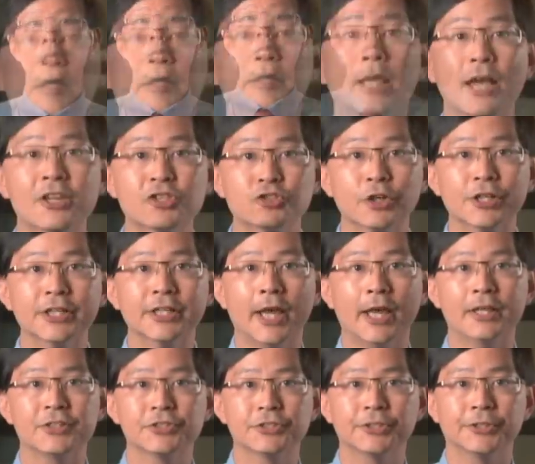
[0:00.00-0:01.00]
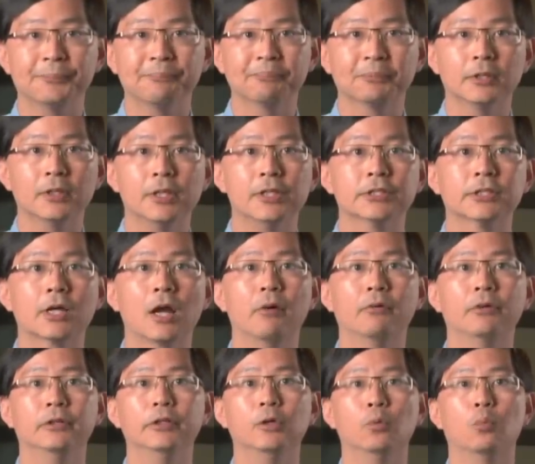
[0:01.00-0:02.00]
Gastric cancer is
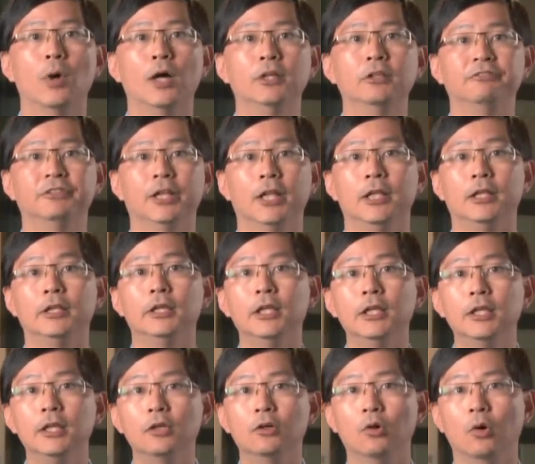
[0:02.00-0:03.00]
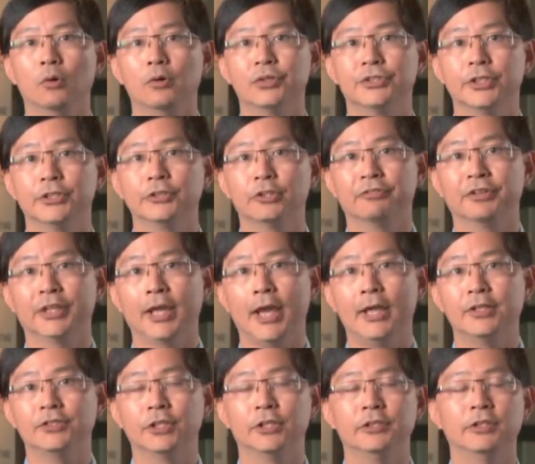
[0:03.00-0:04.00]
currently one of the leading causes of
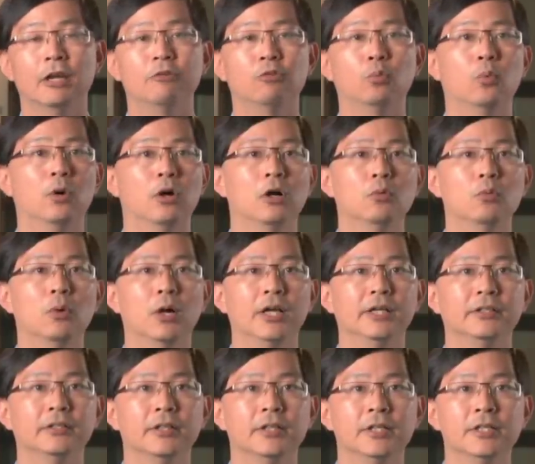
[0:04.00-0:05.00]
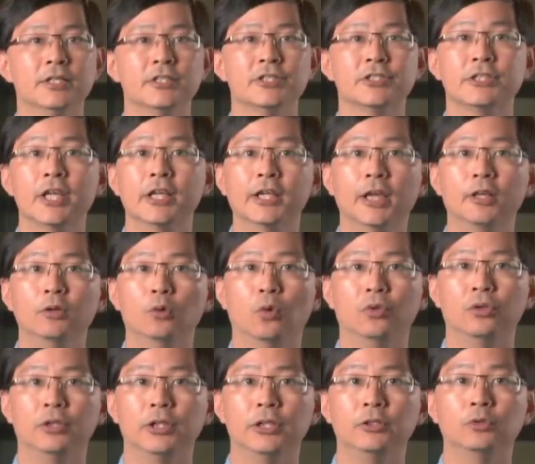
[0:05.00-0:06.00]
cancer death worldwide second
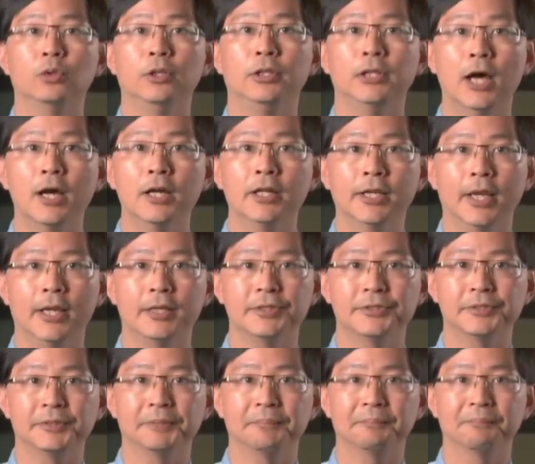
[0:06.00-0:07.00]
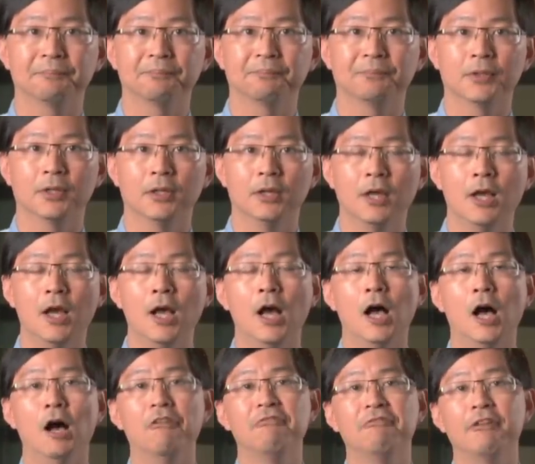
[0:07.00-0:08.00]
only to lung cancer.
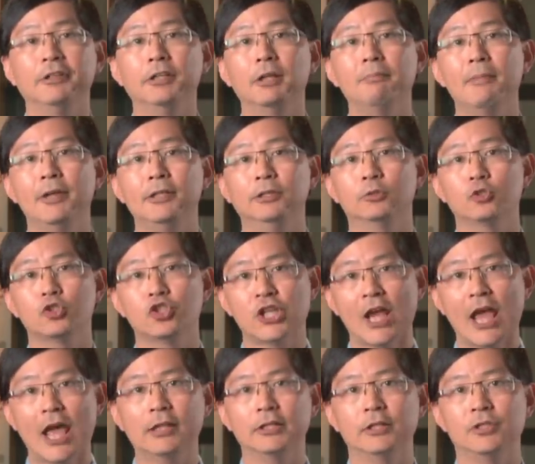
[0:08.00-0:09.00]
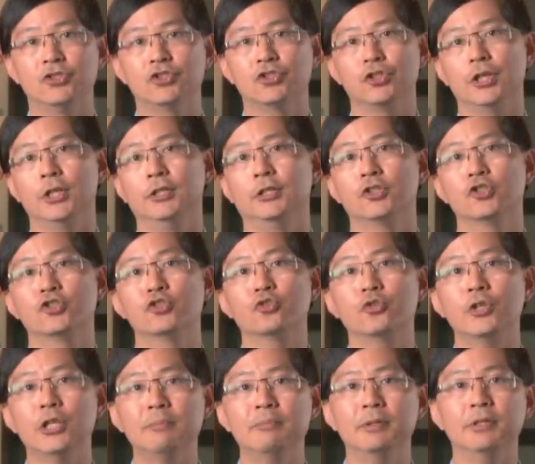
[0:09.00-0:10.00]
A fundamental challenge in the
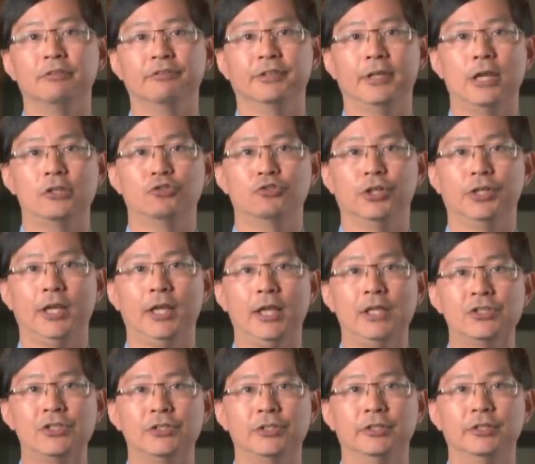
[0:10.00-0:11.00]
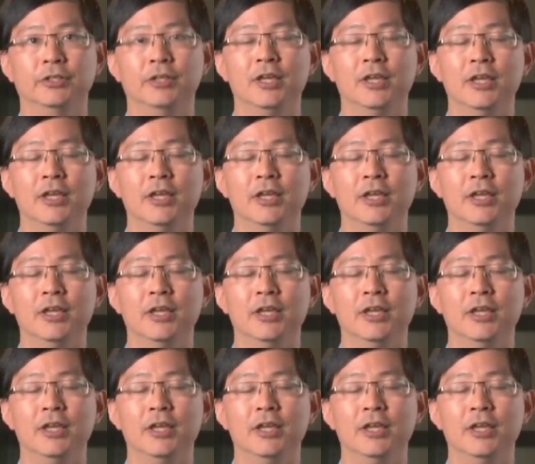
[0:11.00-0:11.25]
treatment of gastric cancer